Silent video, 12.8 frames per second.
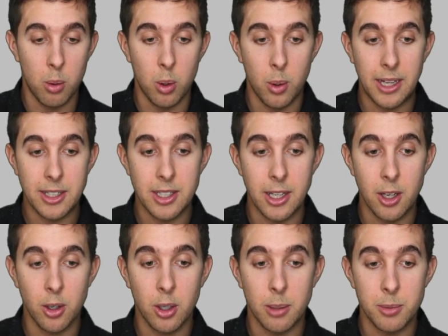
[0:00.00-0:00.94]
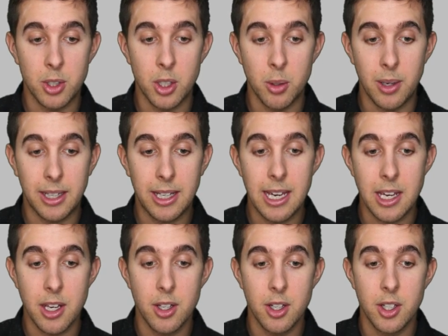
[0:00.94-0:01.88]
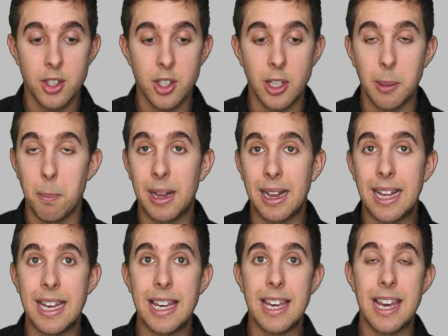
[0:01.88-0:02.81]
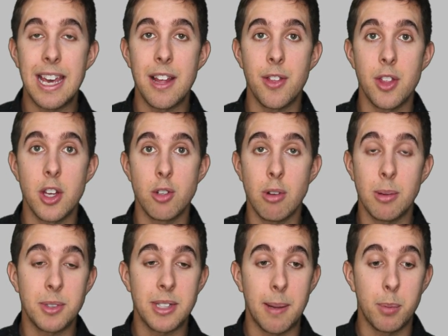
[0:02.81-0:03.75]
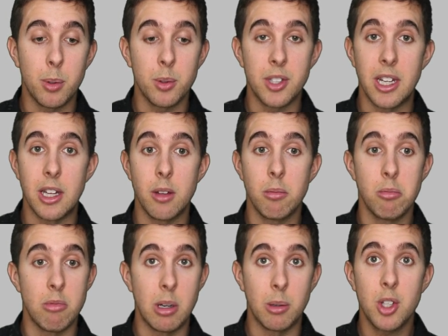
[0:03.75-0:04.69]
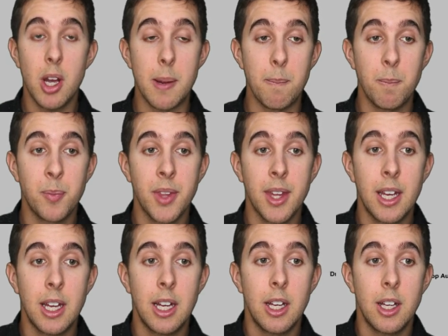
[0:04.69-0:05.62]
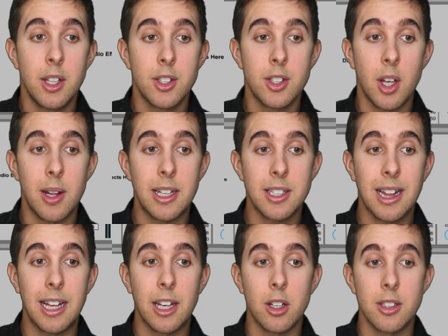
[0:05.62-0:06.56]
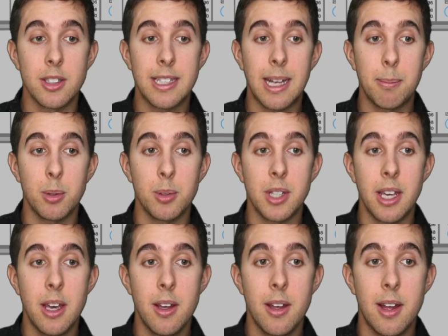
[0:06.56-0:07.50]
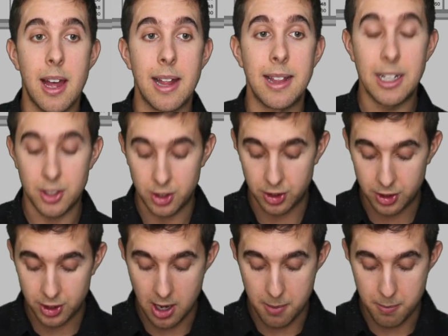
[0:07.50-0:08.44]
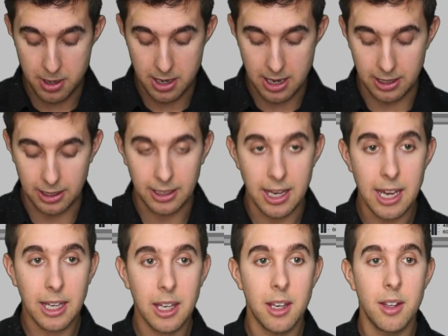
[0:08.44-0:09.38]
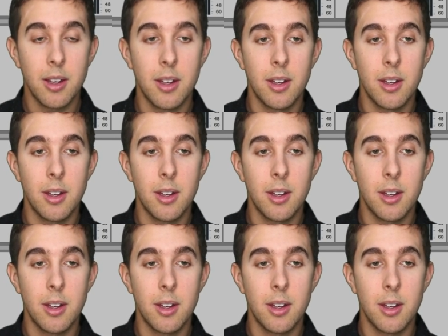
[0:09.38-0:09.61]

will actually hook up to a key. So you can play in the drum samples in real time. So let's click on samples here and let's just type in kick.